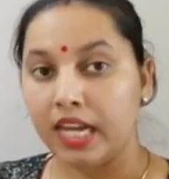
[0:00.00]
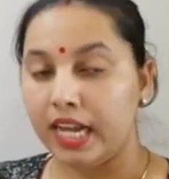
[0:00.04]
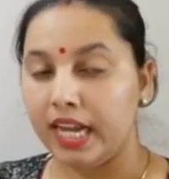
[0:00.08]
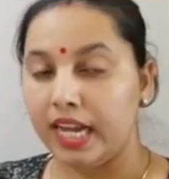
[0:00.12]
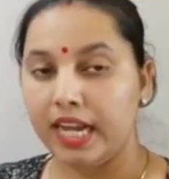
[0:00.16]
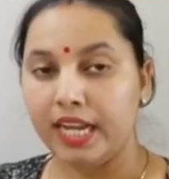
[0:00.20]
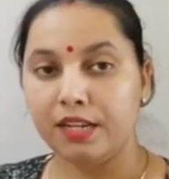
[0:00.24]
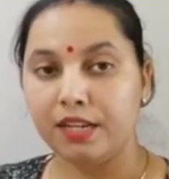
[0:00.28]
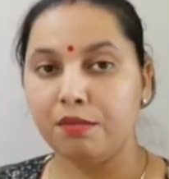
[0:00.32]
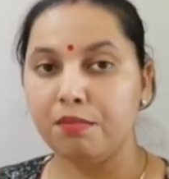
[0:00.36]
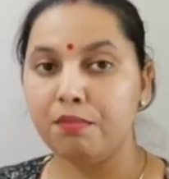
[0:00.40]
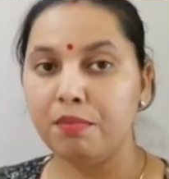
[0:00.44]

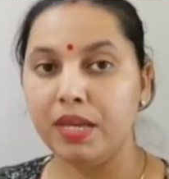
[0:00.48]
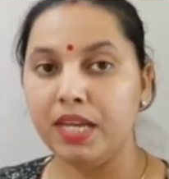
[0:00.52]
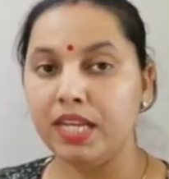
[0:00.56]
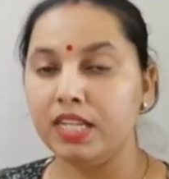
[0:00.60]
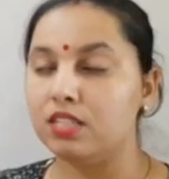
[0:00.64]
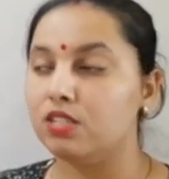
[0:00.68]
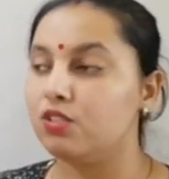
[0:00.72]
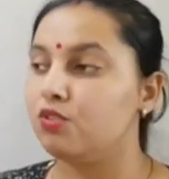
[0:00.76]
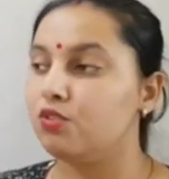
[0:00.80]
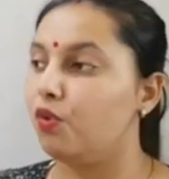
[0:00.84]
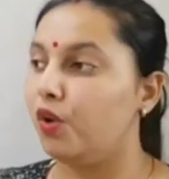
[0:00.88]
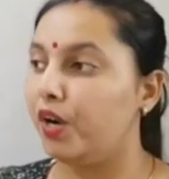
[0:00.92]
It
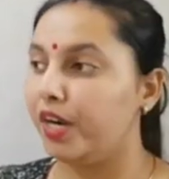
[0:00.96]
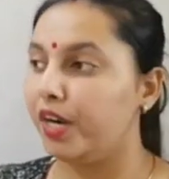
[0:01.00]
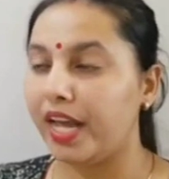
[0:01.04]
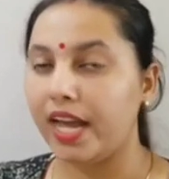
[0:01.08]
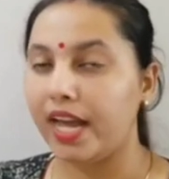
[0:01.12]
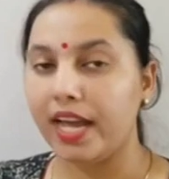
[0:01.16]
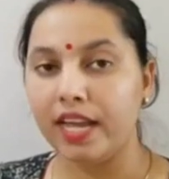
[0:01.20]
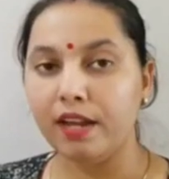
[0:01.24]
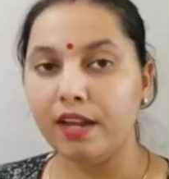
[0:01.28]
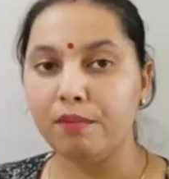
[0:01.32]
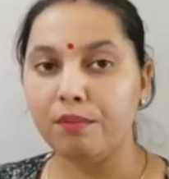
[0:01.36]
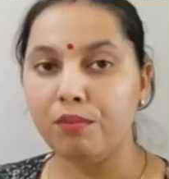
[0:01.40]
means what
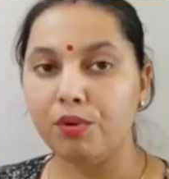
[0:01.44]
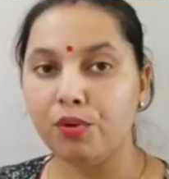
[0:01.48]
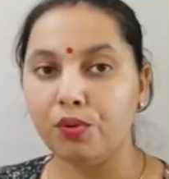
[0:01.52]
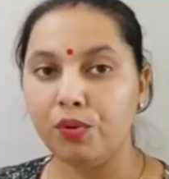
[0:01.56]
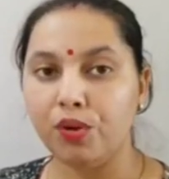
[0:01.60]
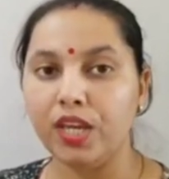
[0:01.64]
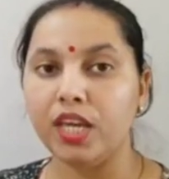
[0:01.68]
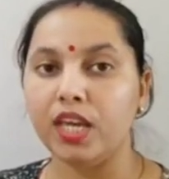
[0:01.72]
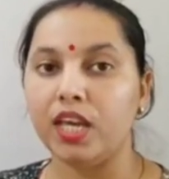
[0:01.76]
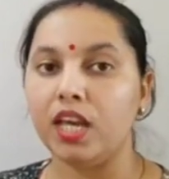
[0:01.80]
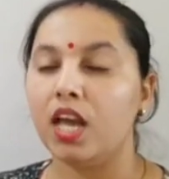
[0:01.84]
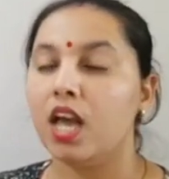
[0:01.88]
I am
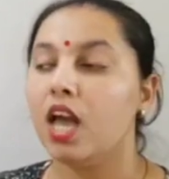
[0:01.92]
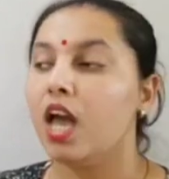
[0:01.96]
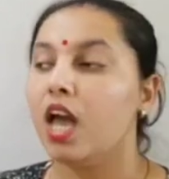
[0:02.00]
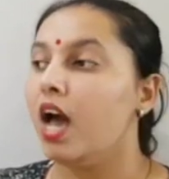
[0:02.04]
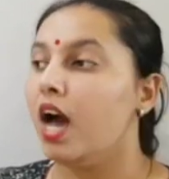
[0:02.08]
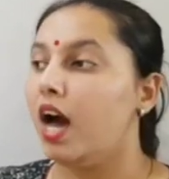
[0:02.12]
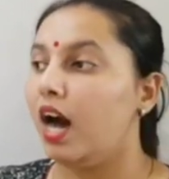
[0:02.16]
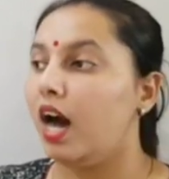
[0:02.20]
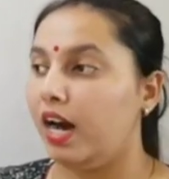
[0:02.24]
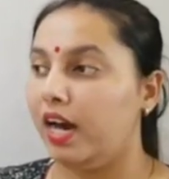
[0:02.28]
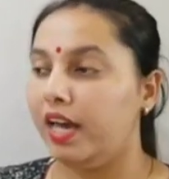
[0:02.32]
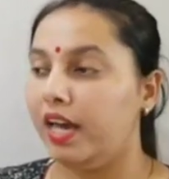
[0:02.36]
doing?
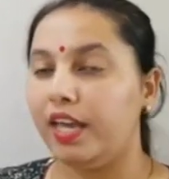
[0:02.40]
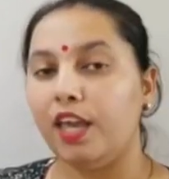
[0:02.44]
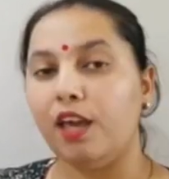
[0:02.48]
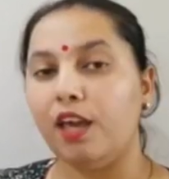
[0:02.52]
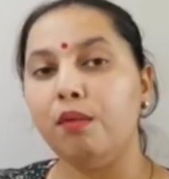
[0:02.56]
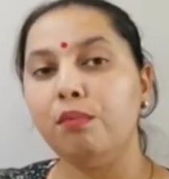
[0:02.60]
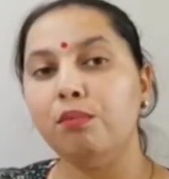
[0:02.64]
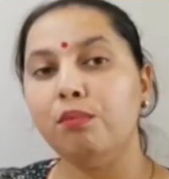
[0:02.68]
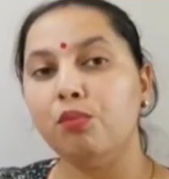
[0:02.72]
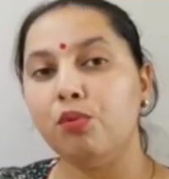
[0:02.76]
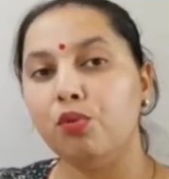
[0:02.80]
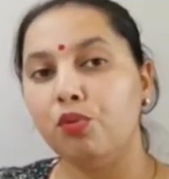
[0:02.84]
I
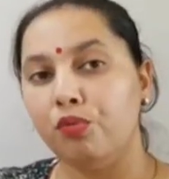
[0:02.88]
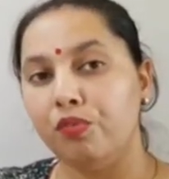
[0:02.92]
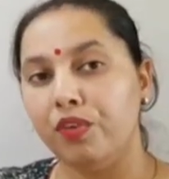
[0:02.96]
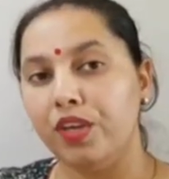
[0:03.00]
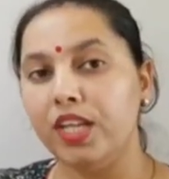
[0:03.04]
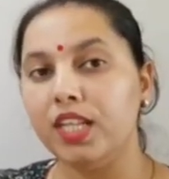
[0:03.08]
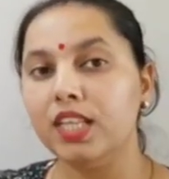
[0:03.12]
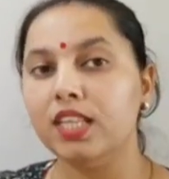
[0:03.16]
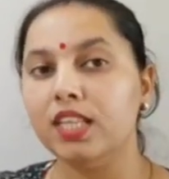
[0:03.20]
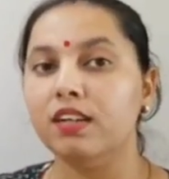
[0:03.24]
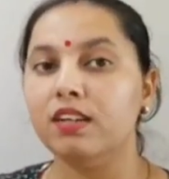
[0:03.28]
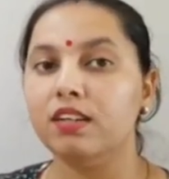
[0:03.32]
am
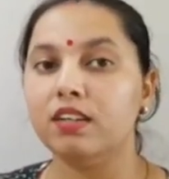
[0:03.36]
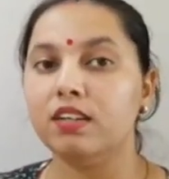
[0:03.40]
moving